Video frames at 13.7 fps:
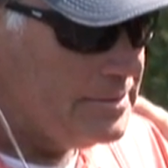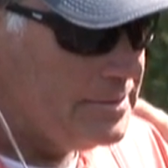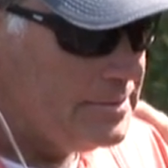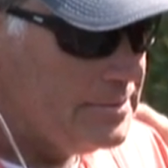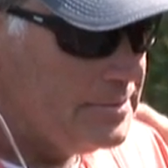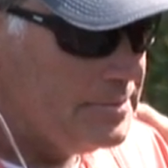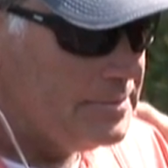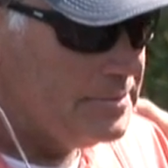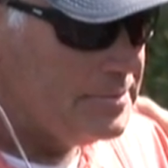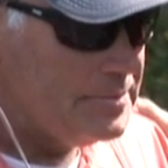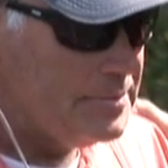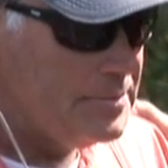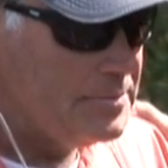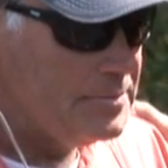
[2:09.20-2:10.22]

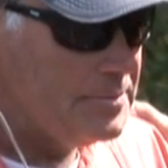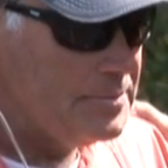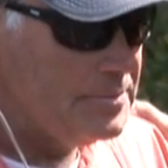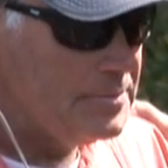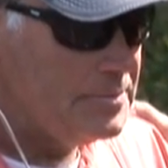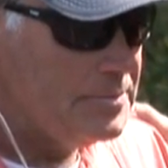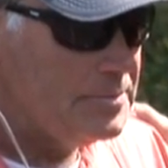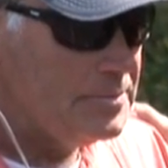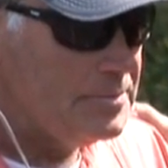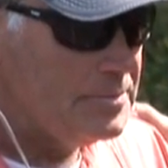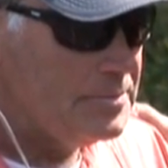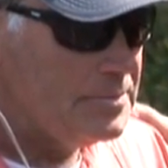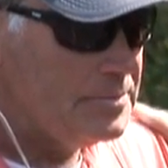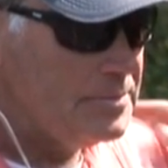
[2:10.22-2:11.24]

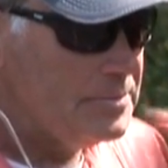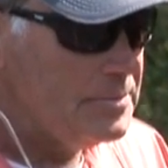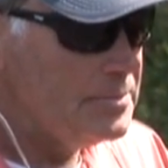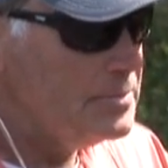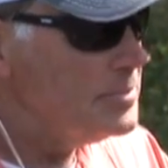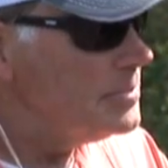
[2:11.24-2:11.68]
[no speech]